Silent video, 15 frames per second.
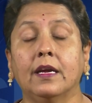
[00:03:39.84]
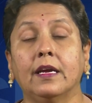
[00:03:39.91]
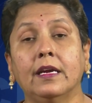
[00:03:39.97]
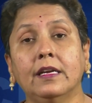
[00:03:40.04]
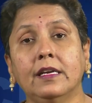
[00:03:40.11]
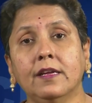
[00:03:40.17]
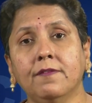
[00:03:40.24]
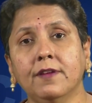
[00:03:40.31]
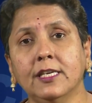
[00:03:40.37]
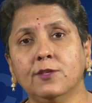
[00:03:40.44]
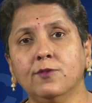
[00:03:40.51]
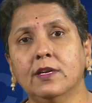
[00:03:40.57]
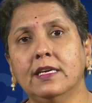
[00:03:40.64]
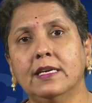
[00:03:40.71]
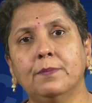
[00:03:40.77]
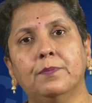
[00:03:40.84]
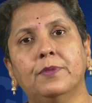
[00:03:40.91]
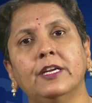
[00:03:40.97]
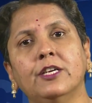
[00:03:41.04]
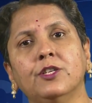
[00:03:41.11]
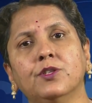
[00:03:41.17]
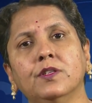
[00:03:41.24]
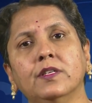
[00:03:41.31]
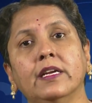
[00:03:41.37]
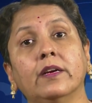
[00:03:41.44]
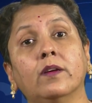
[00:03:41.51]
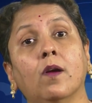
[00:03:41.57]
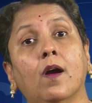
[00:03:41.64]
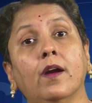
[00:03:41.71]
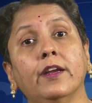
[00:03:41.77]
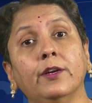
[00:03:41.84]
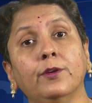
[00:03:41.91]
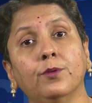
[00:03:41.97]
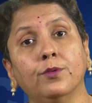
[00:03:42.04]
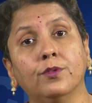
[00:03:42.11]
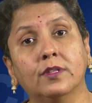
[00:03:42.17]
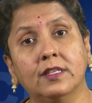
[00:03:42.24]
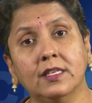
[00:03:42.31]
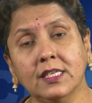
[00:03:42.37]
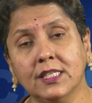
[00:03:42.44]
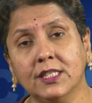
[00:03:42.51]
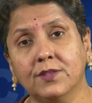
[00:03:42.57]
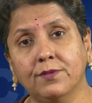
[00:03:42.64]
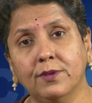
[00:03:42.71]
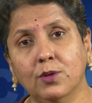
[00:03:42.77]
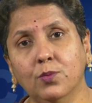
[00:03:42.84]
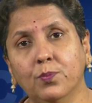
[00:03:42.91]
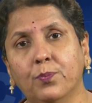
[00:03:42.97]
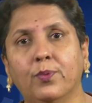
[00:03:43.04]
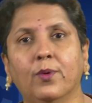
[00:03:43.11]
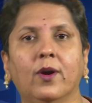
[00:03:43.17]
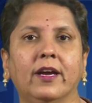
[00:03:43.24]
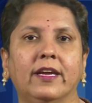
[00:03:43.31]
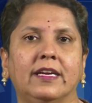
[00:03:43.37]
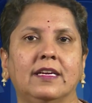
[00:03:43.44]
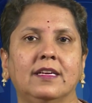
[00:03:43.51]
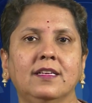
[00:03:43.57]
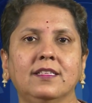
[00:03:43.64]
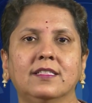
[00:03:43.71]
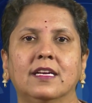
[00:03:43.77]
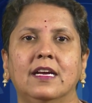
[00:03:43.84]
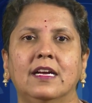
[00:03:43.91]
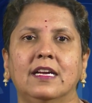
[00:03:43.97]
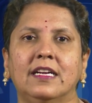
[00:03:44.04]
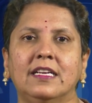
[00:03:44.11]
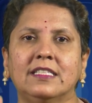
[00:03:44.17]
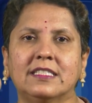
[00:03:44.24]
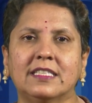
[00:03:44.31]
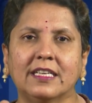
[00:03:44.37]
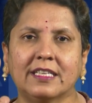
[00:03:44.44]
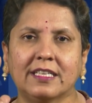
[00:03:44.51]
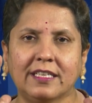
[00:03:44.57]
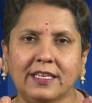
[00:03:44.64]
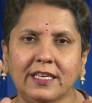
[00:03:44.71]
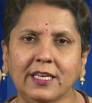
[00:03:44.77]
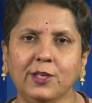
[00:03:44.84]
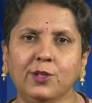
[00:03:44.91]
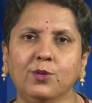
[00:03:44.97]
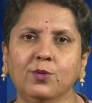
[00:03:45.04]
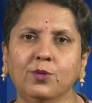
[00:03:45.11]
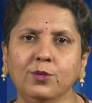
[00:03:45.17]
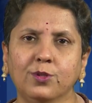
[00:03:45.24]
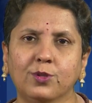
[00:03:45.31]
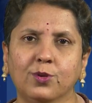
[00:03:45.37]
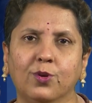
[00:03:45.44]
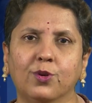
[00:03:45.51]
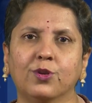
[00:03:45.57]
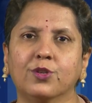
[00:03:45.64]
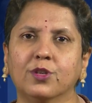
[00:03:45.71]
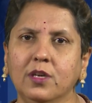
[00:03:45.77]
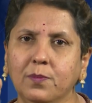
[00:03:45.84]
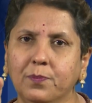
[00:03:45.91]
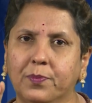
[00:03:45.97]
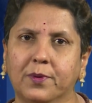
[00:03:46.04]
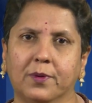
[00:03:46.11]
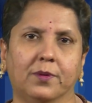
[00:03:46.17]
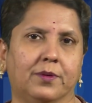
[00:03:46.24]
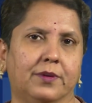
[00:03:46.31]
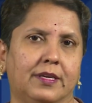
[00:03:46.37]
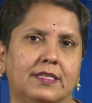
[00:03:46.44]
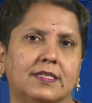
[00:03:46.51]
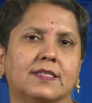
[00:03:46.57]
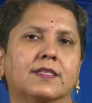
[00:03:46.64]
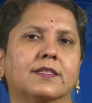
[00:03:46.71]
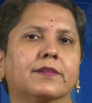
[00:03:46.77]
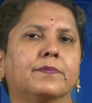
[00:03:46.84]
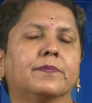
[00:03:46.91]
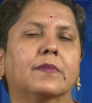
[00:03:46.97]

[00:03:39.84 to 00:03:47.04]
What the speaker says: Individual liberation, according to this viewpoint, is the key to social progress.